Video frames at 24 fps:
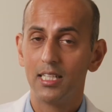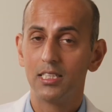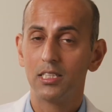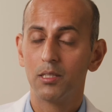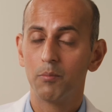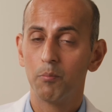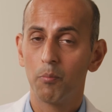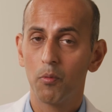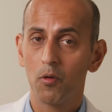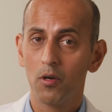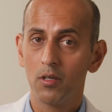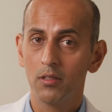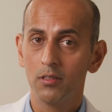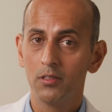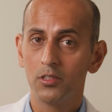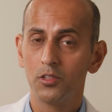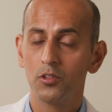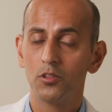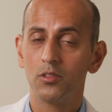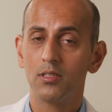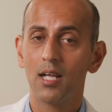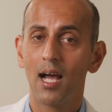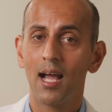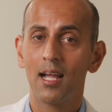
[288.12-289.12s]
It's important
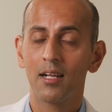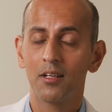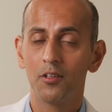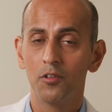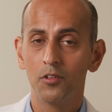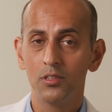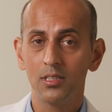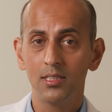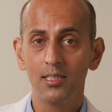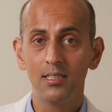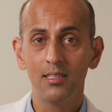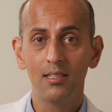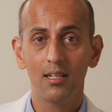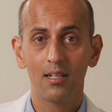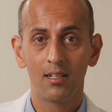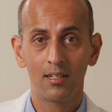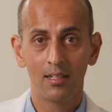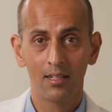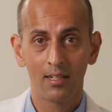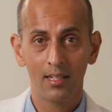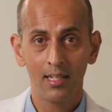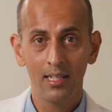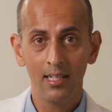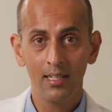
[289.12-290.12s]
to diagnose it
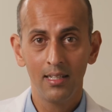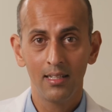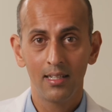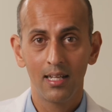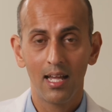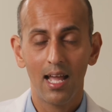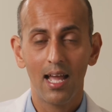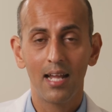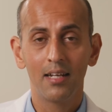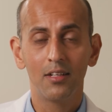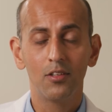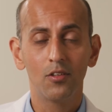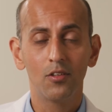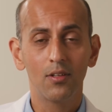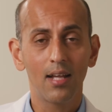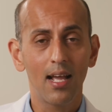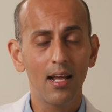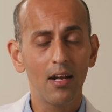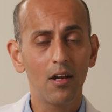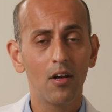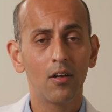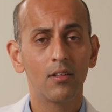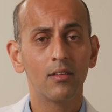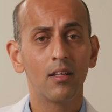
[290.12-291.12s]
early and to
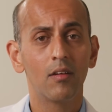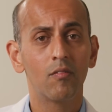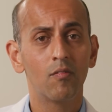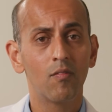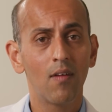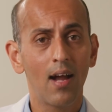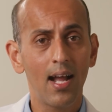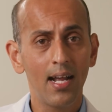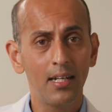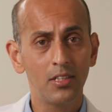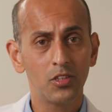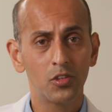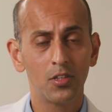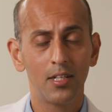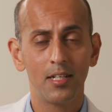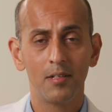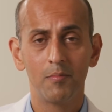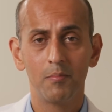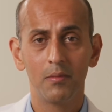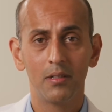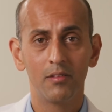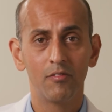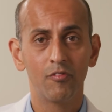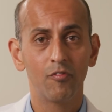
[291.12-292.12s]
get on the right
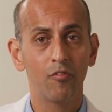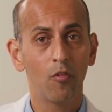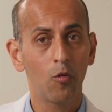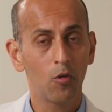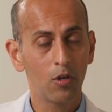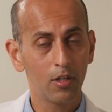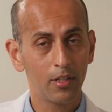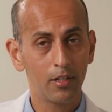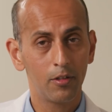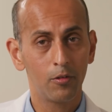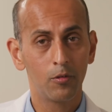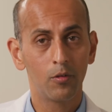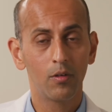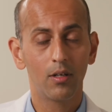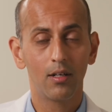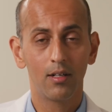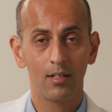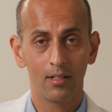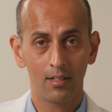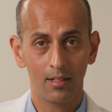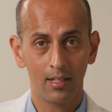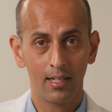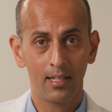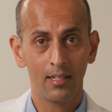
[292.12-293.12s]
treatment for you
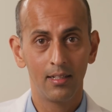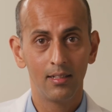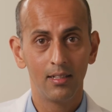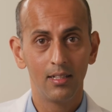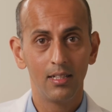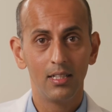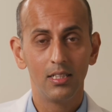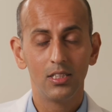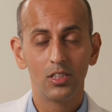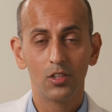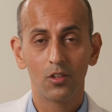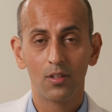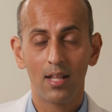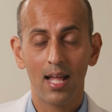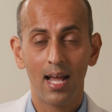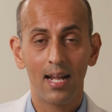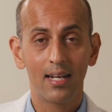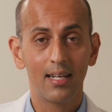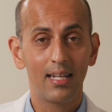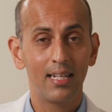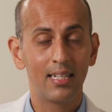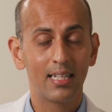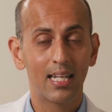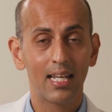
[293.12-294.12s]
early so
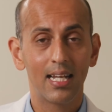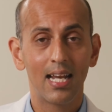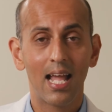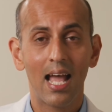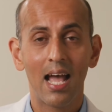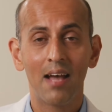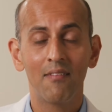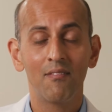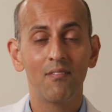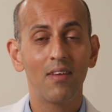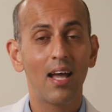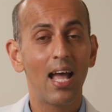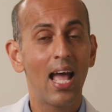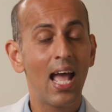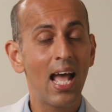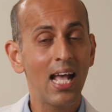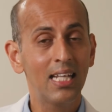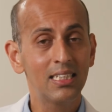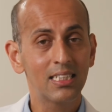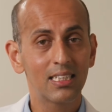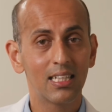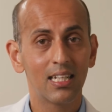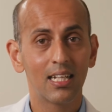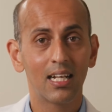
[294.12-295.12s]
that it can have
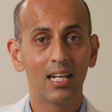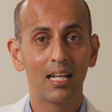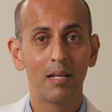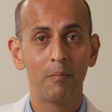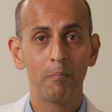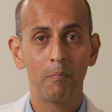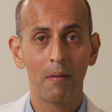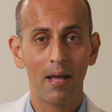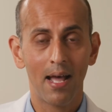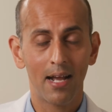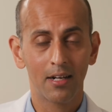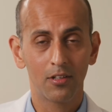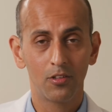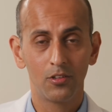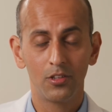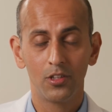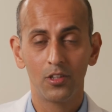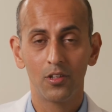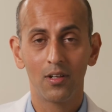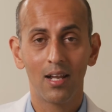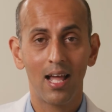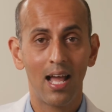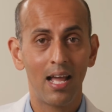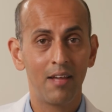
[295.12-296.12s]
as little impact on
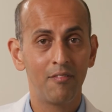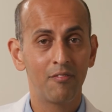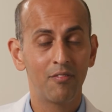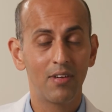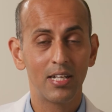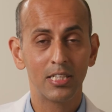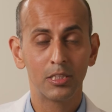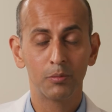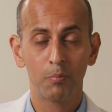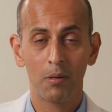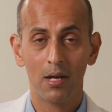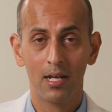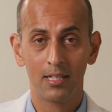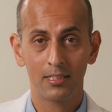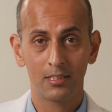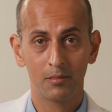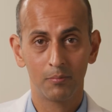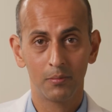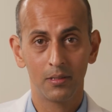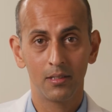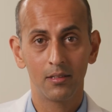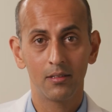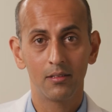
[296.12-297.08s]
your life as possible.